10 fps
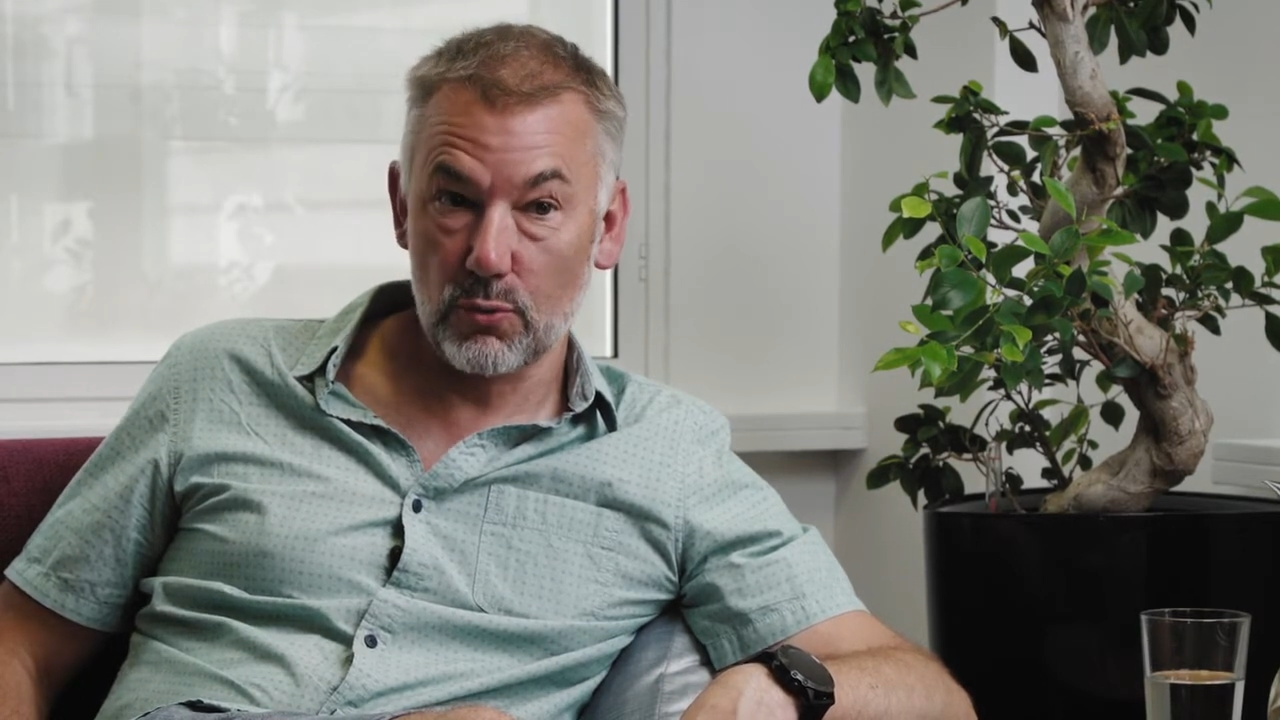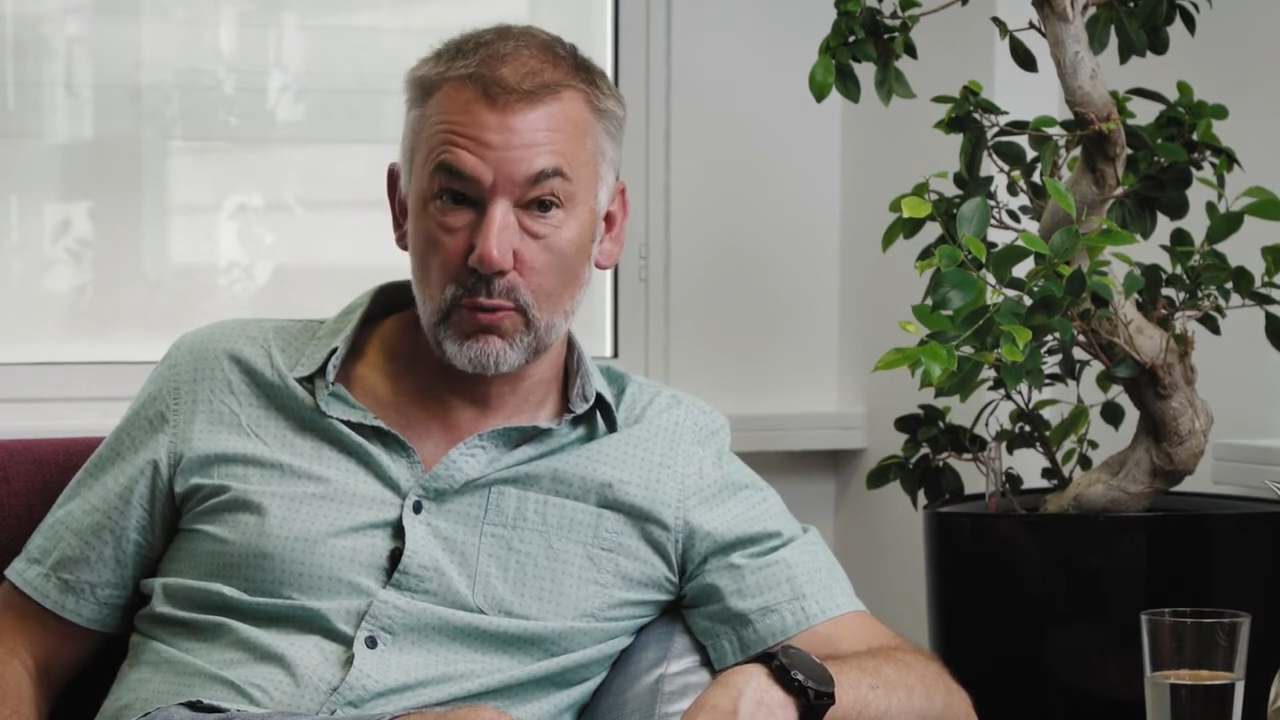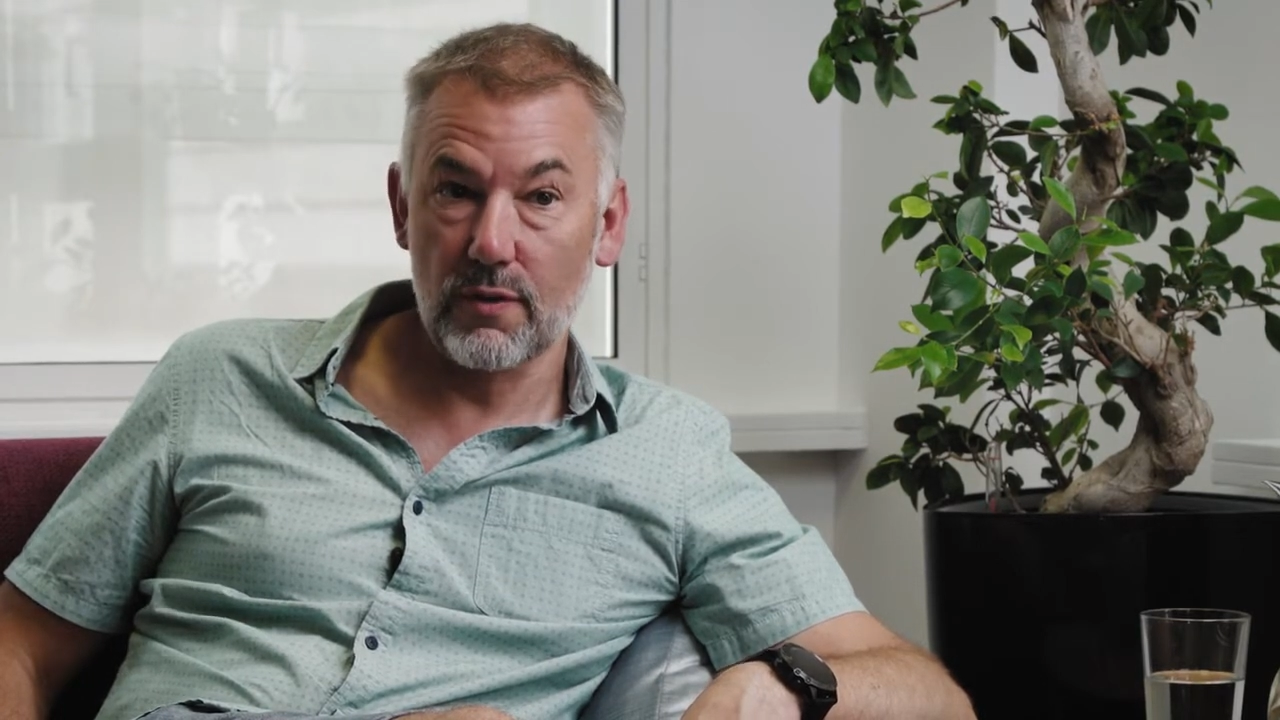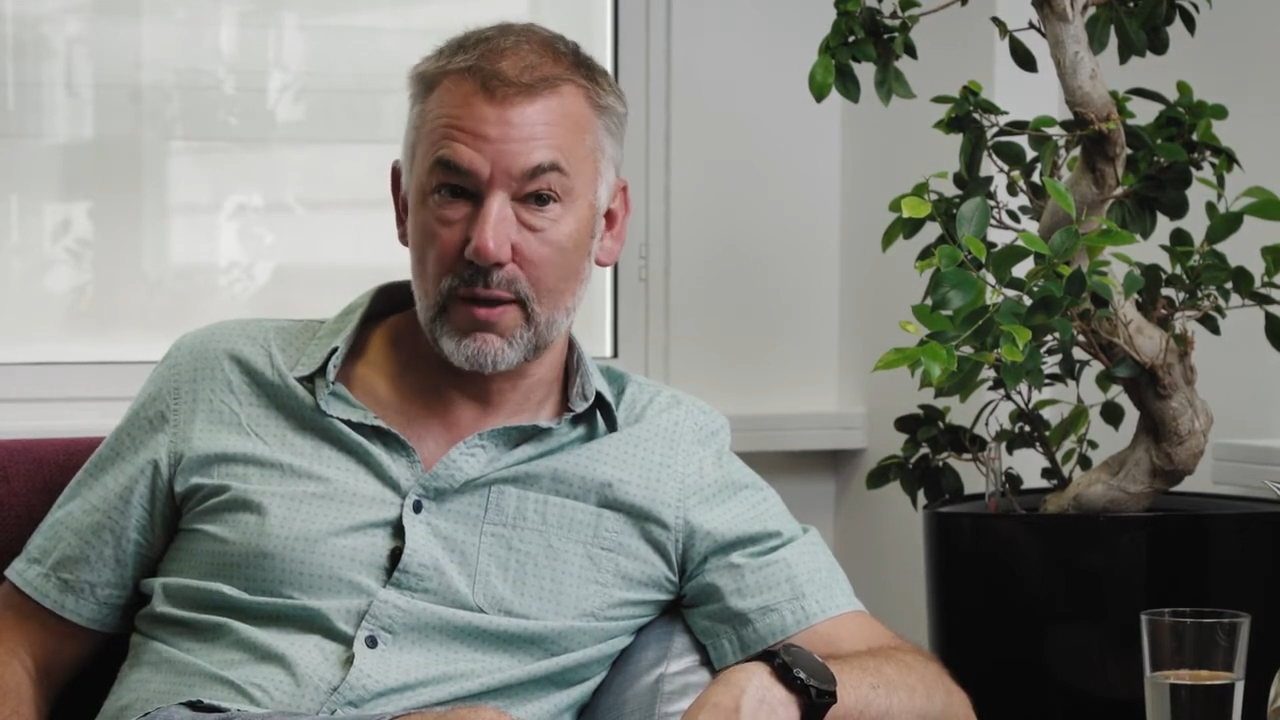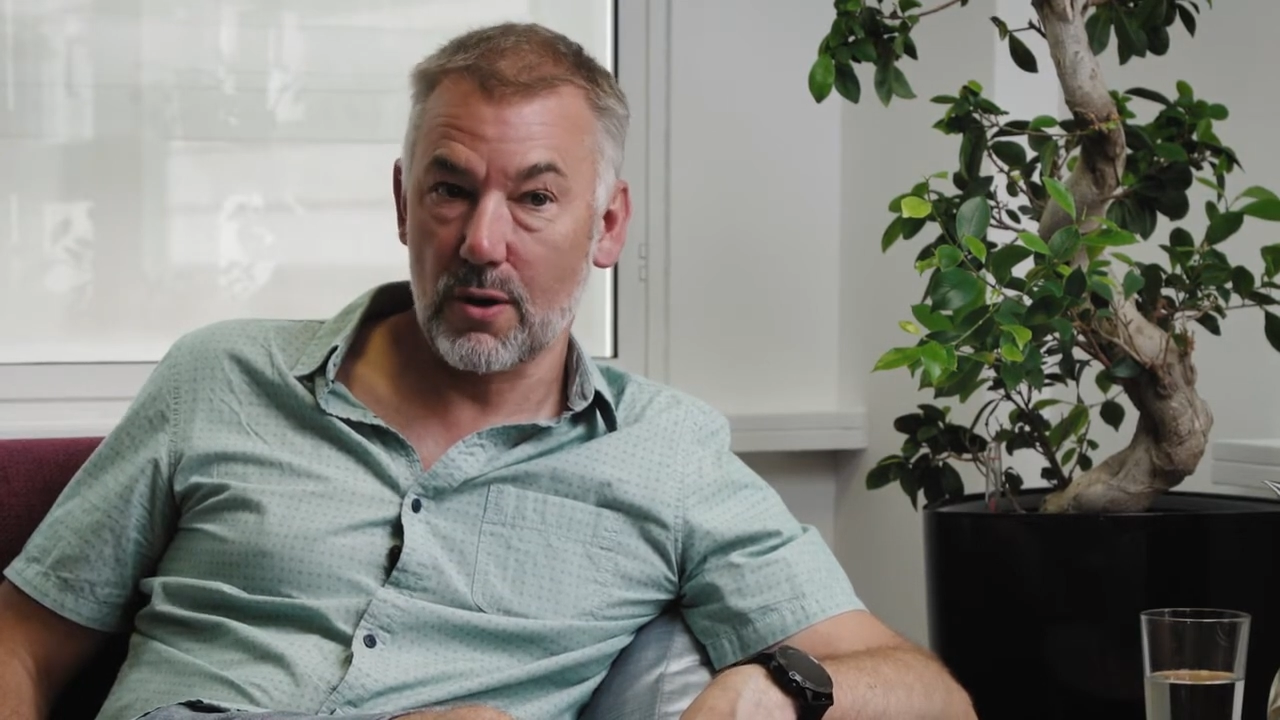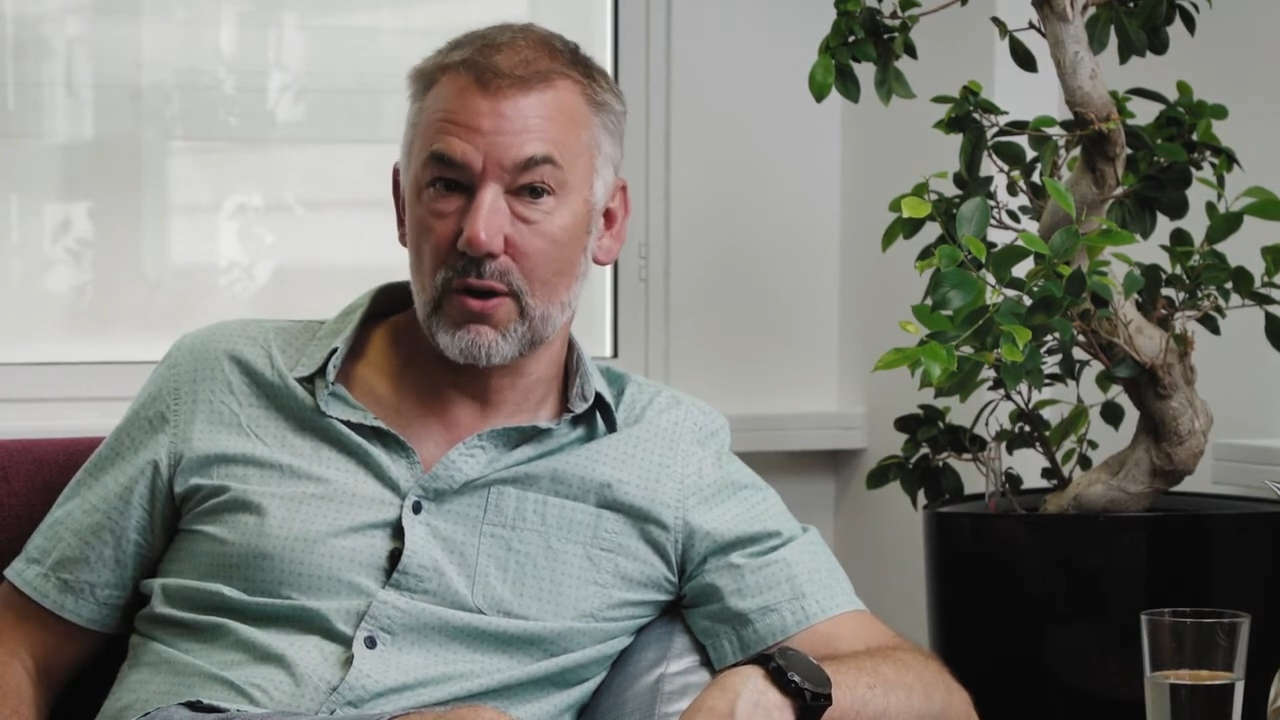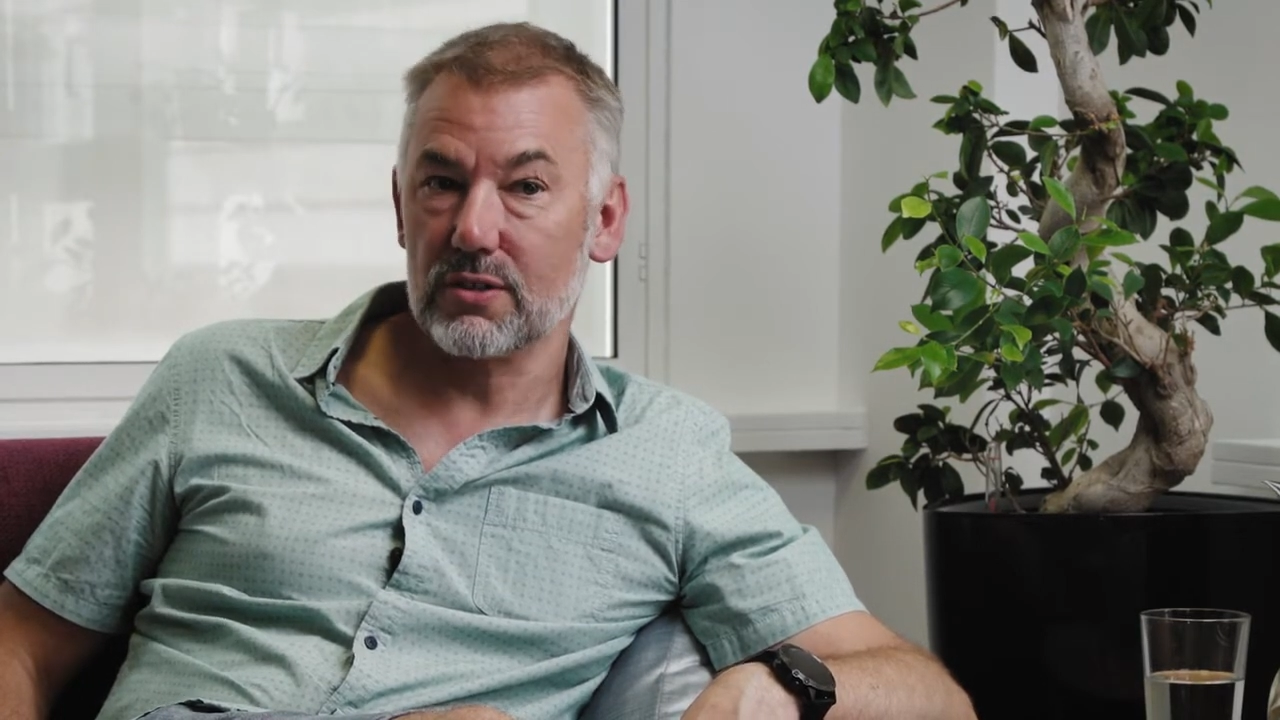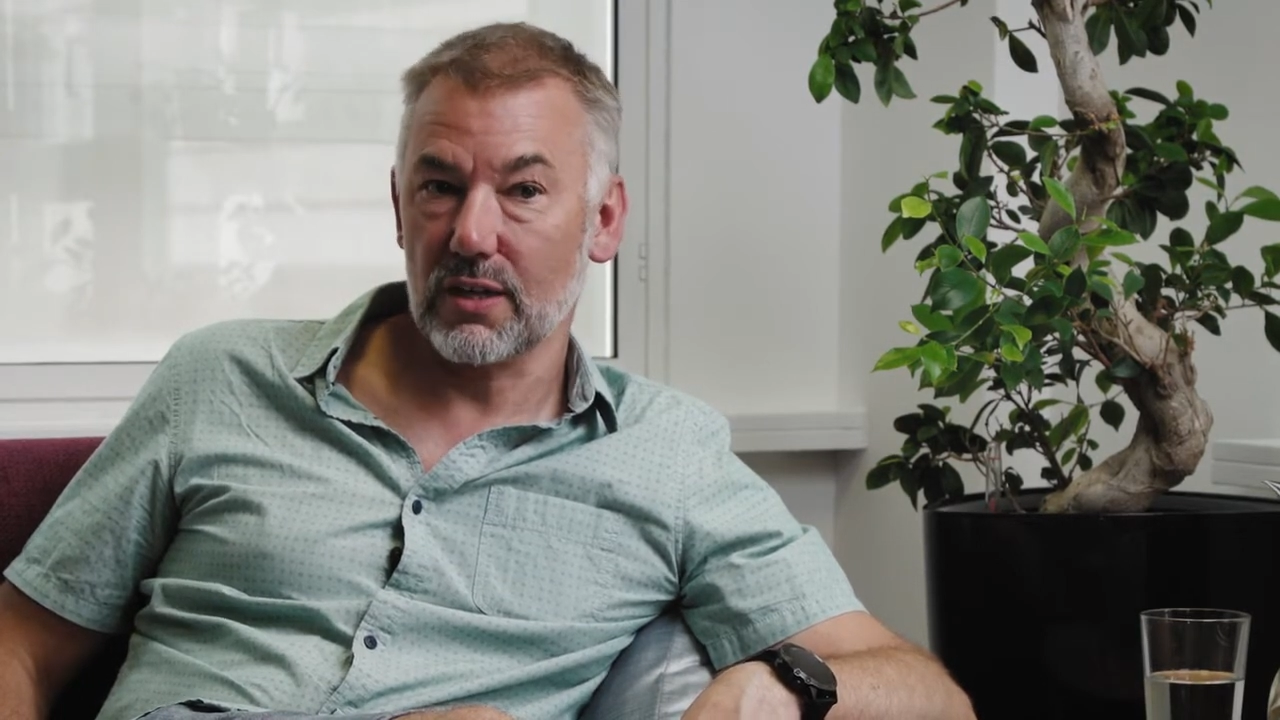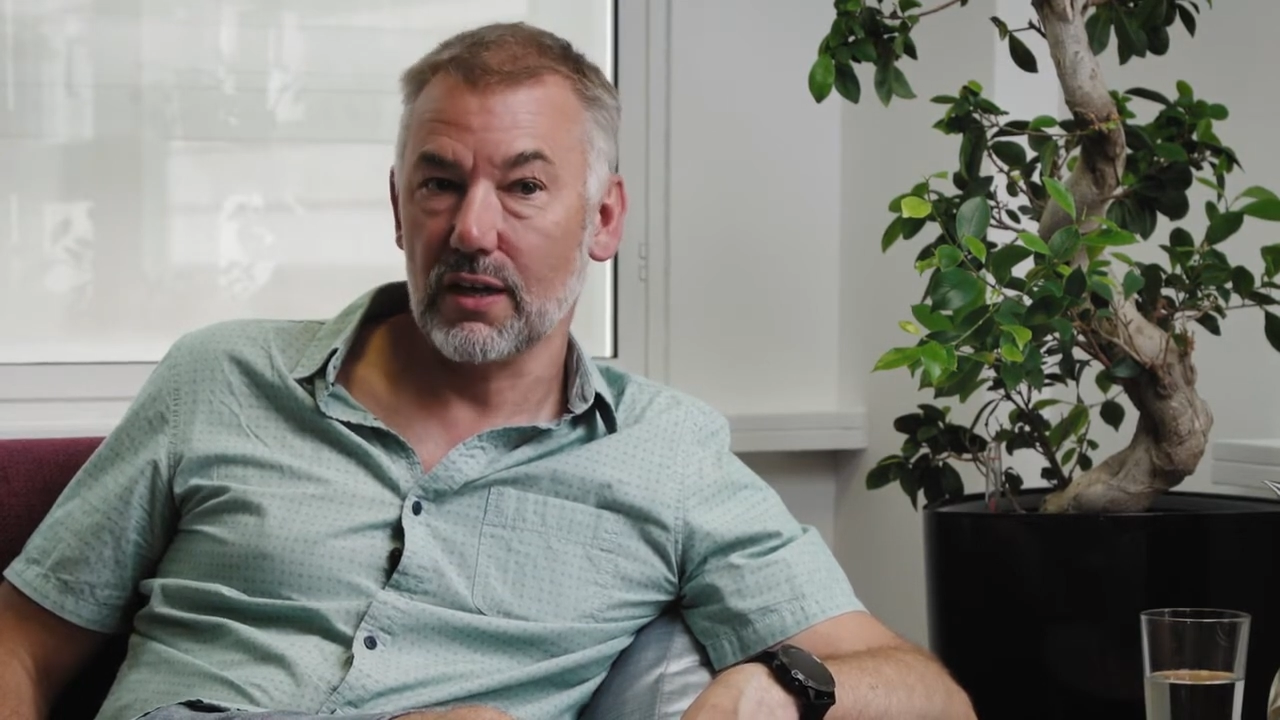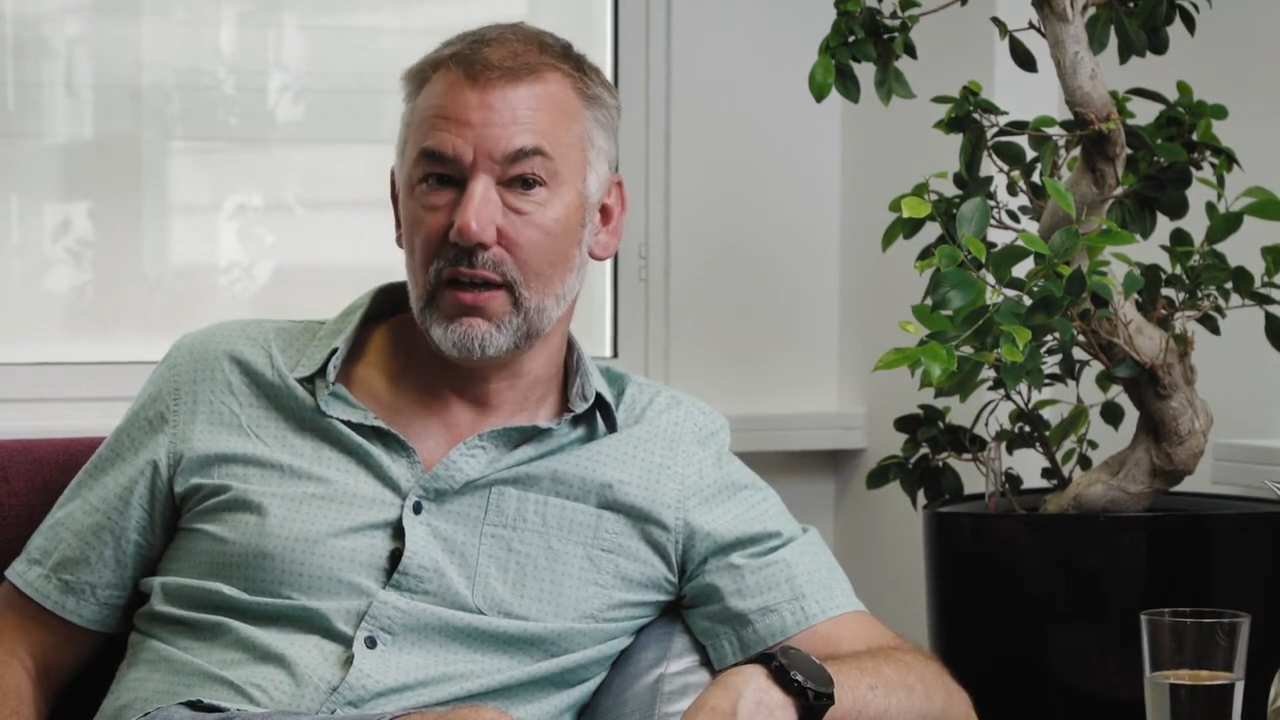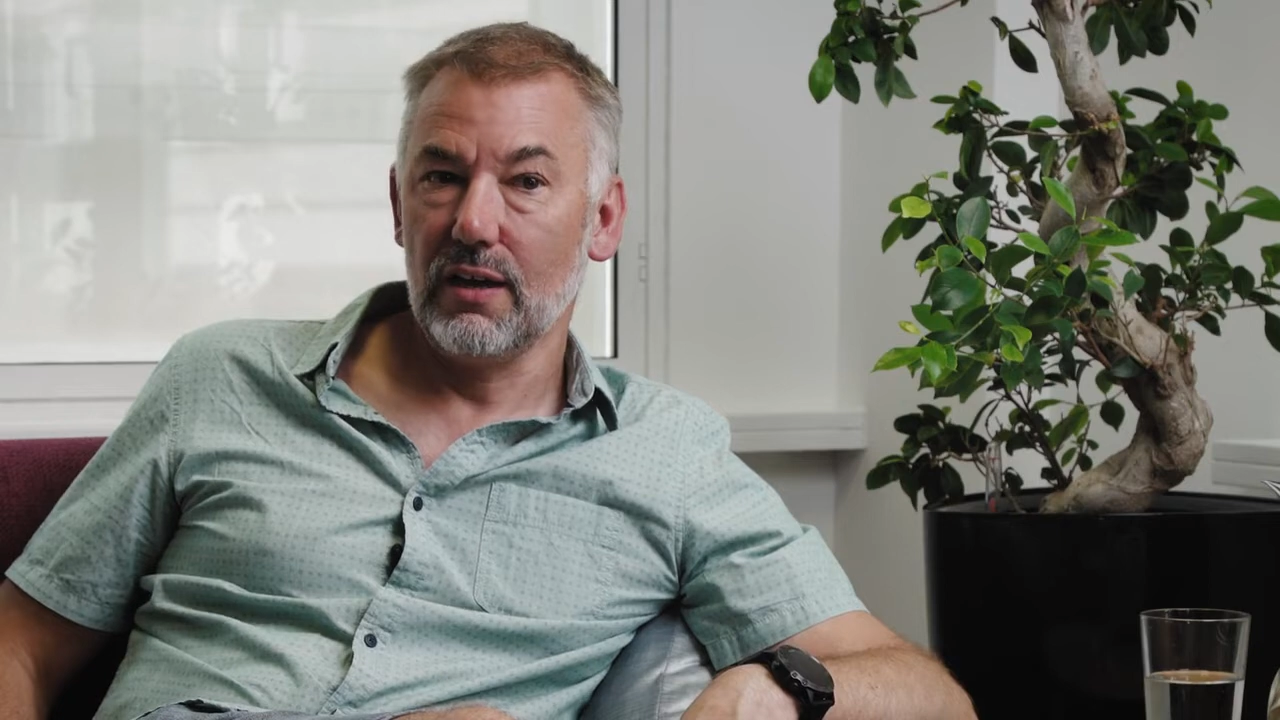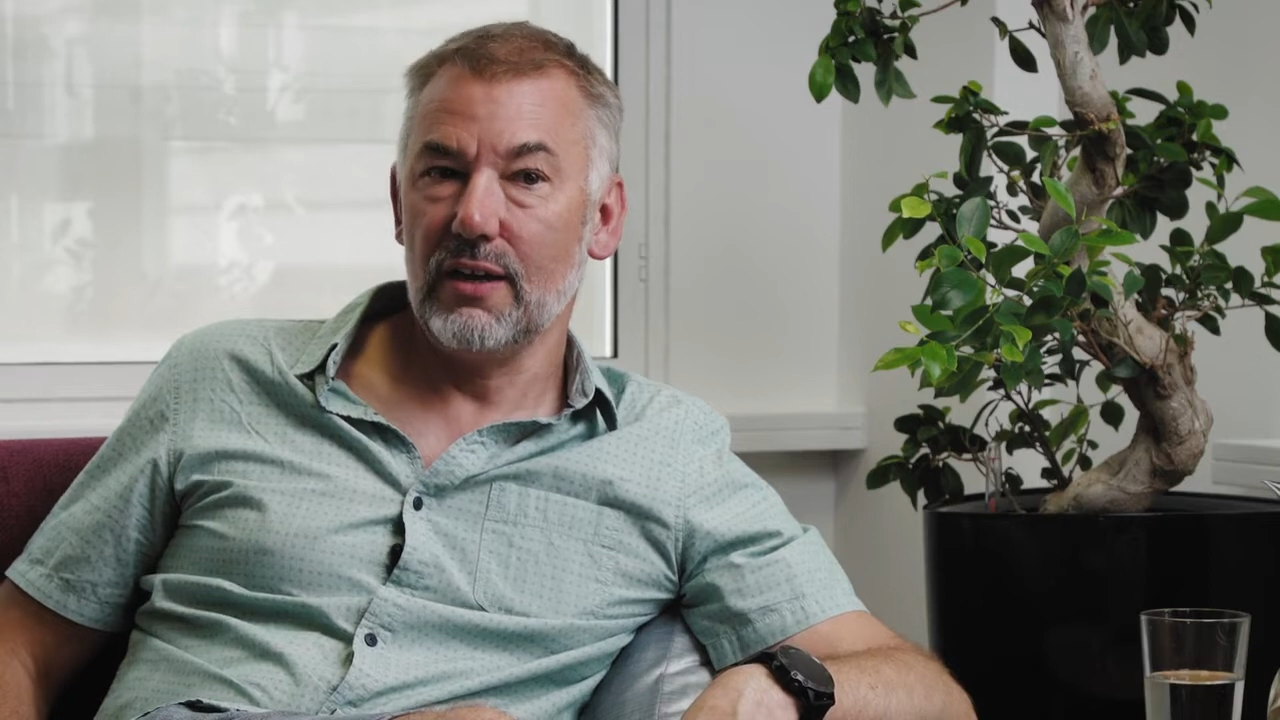all of their marketing,